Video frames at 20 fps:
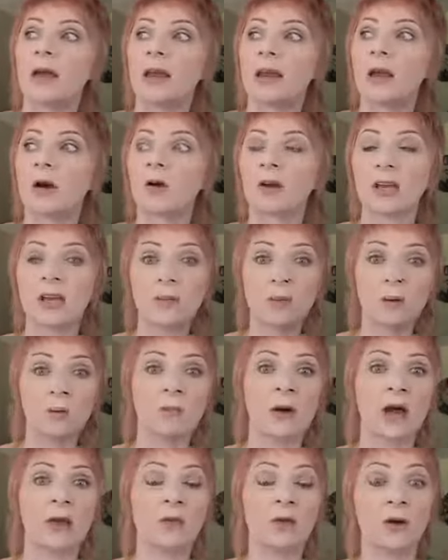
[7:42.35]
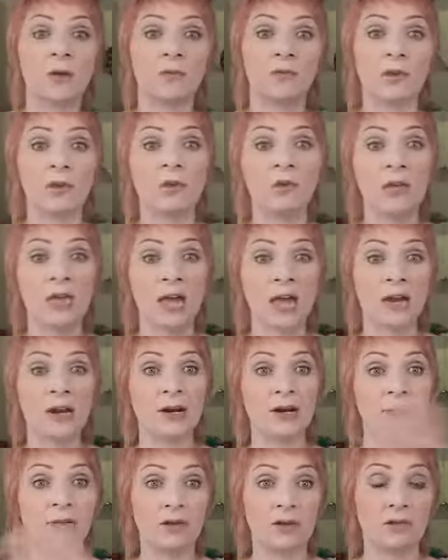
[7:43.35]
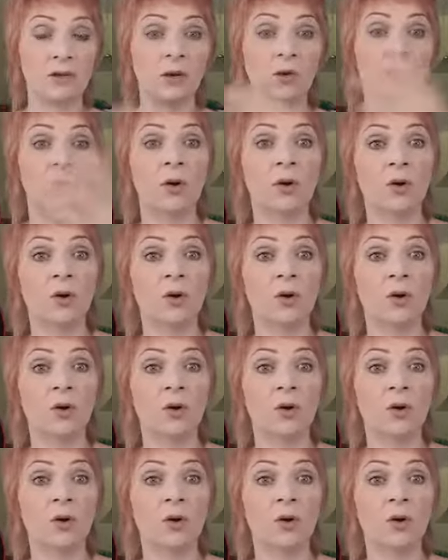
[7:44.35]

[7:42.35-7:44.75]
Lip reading: Now, keep in mind that if you are